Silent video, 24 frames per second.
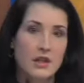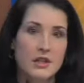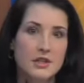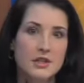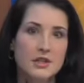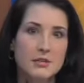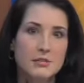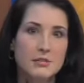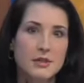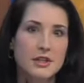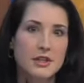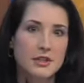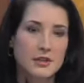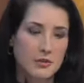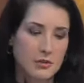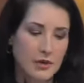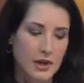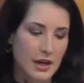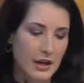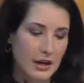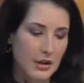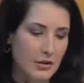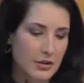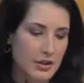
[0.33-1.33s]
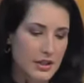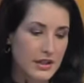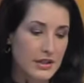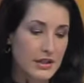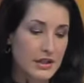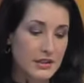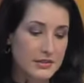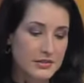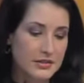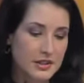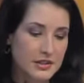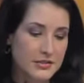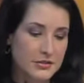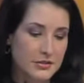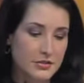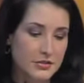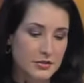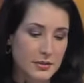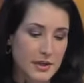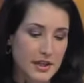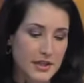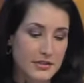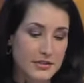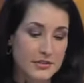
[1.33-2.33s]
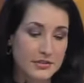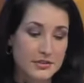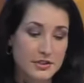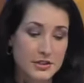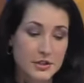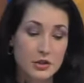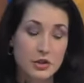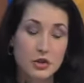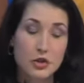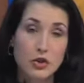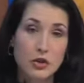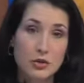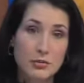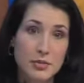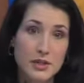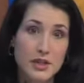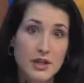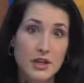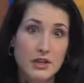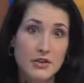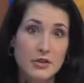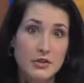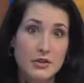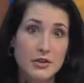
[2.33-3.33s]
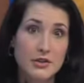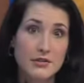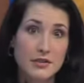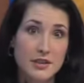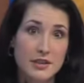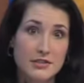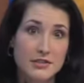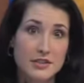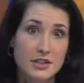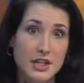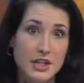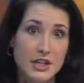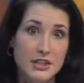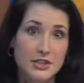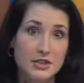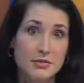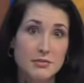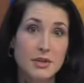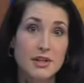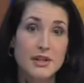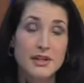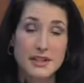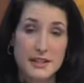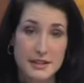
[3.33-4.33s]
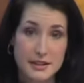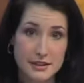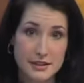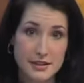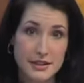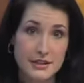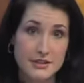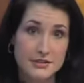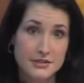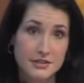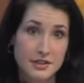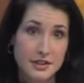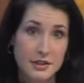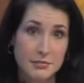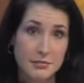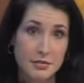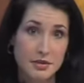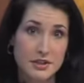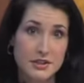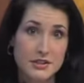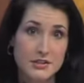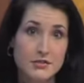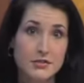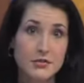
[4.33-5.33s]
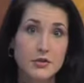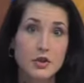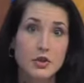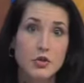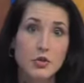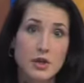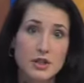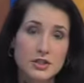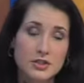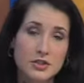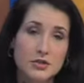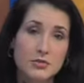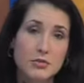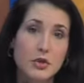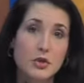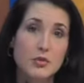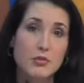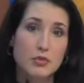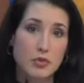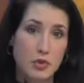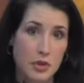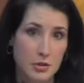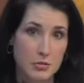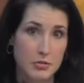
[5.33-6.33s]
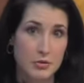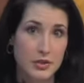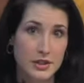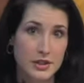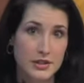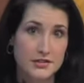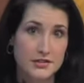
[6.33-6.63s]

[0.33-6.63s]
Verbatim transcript: Tippecanoe County Assessor Samantha Steele could be under investigation by the Indiana State Police for questionable property